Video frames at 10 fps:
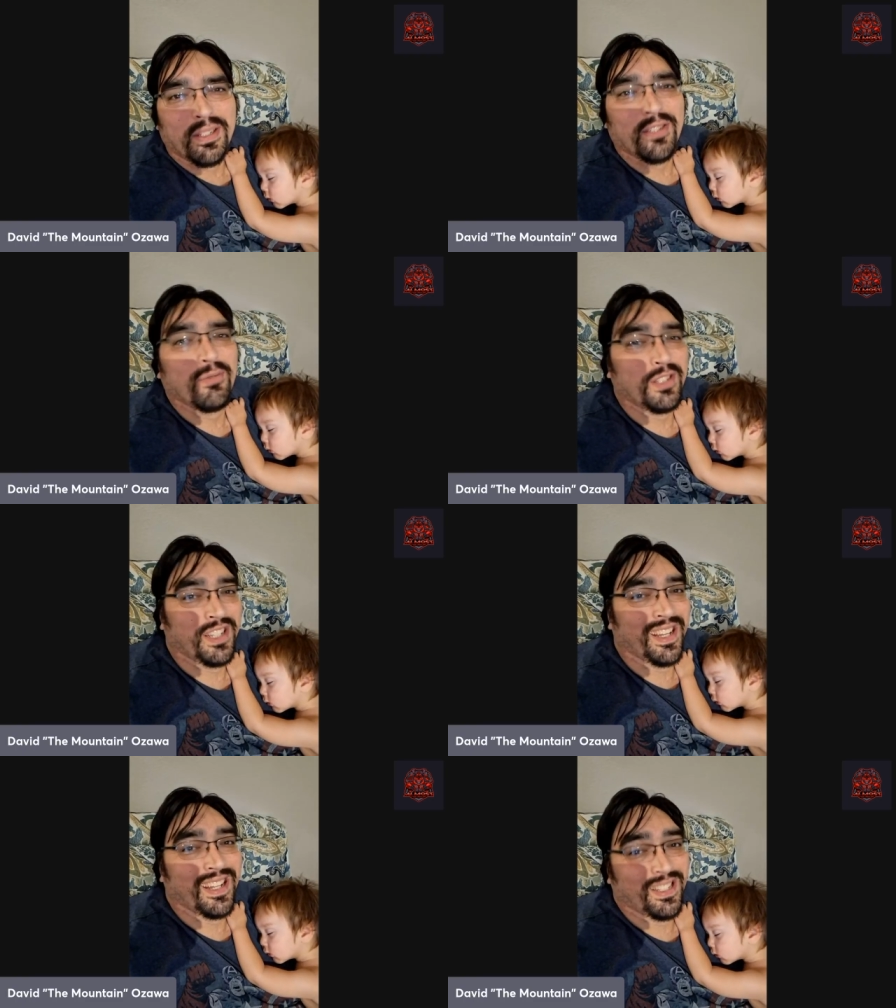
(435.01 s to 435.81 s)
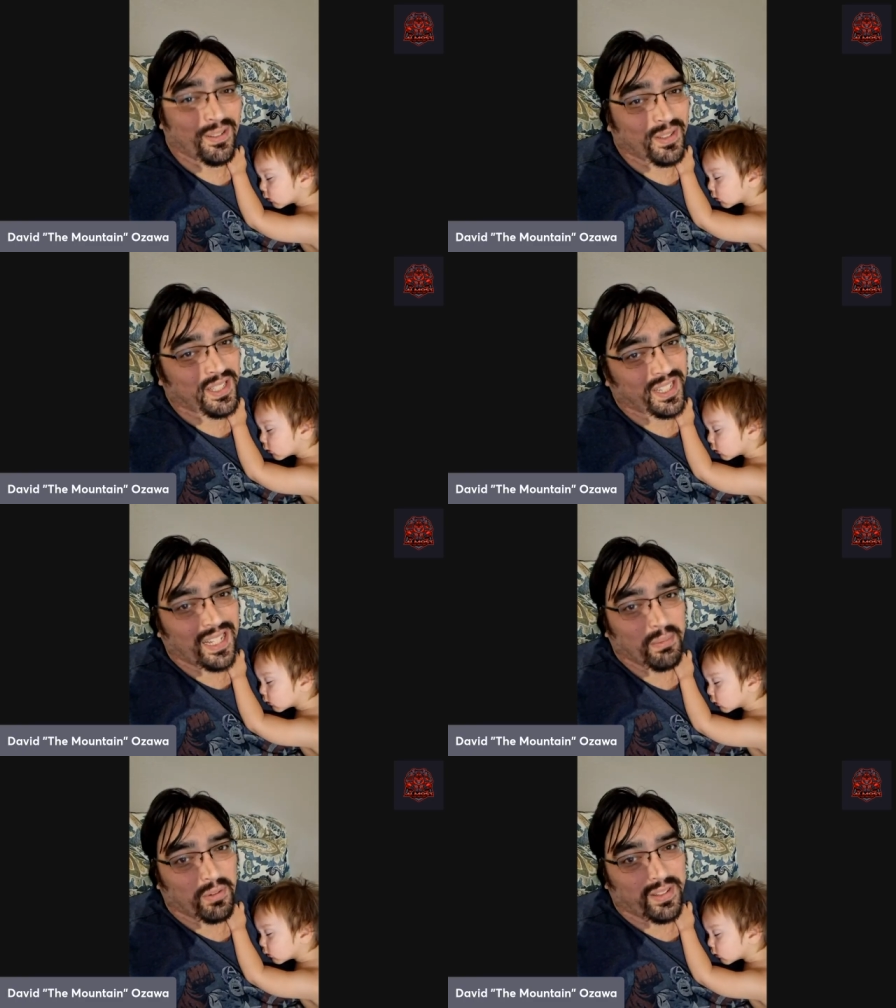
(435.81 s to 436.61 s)
But what you got to do is you
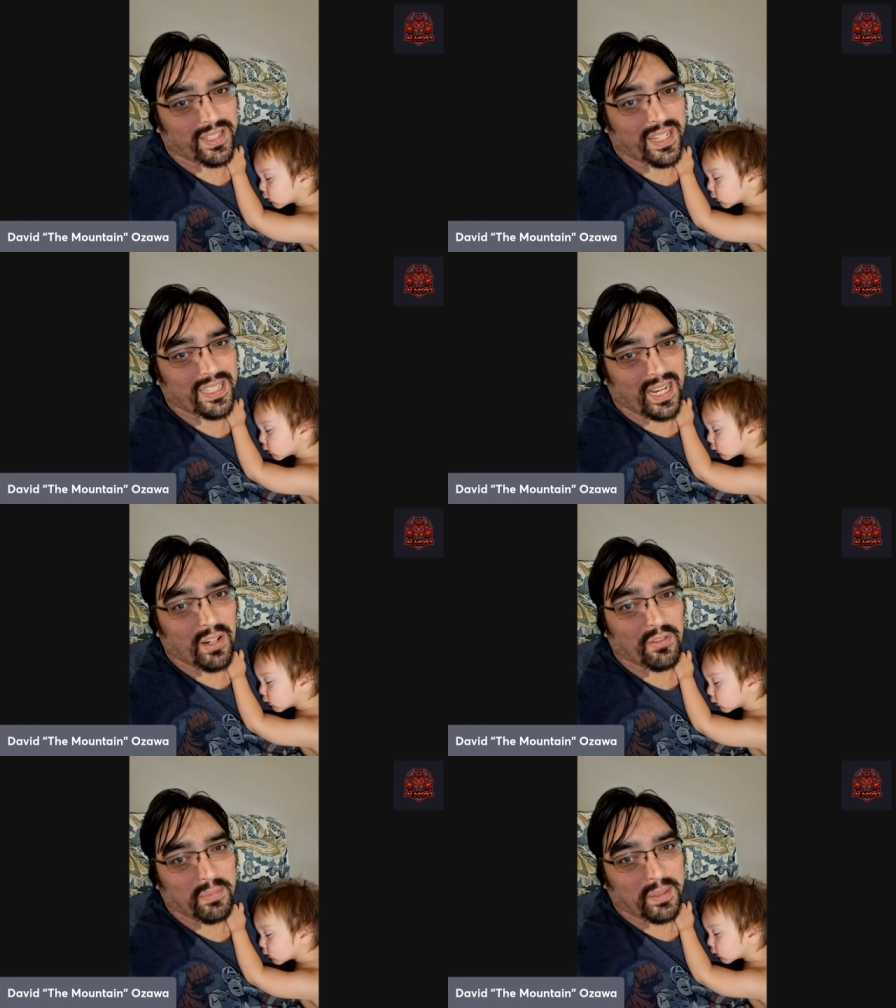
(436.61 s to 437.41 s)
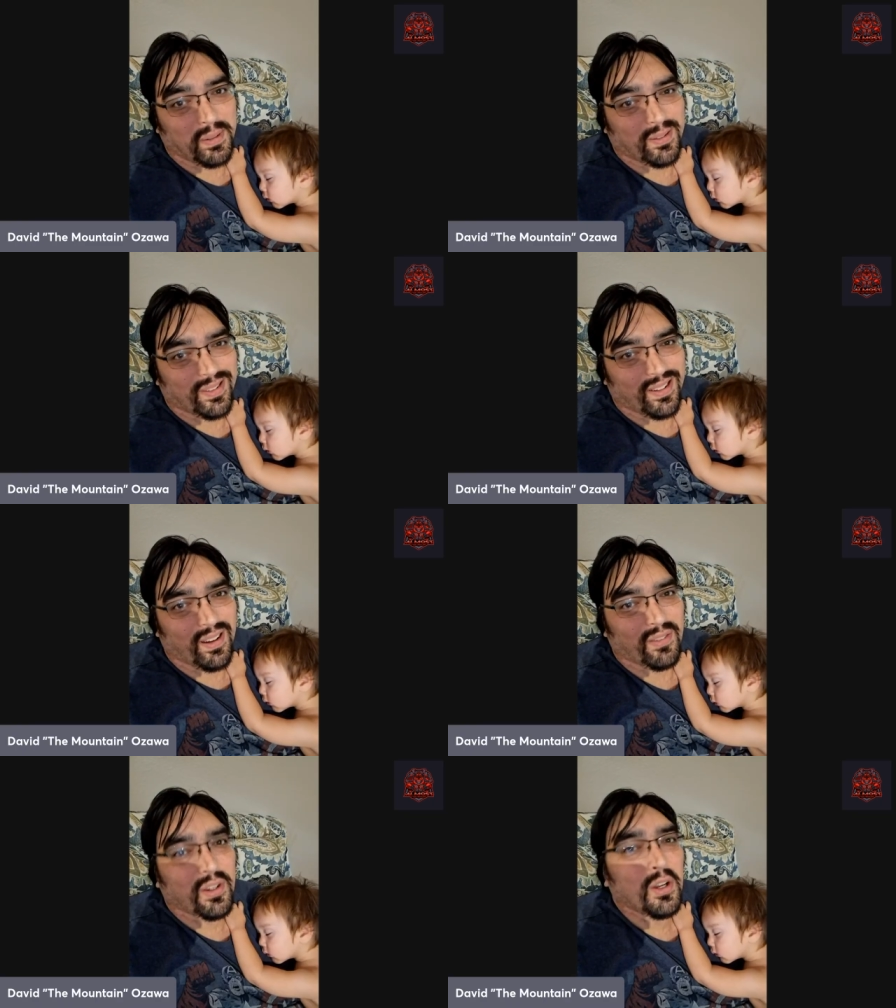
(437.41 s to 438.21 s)
got to prevent that tower from keep going off,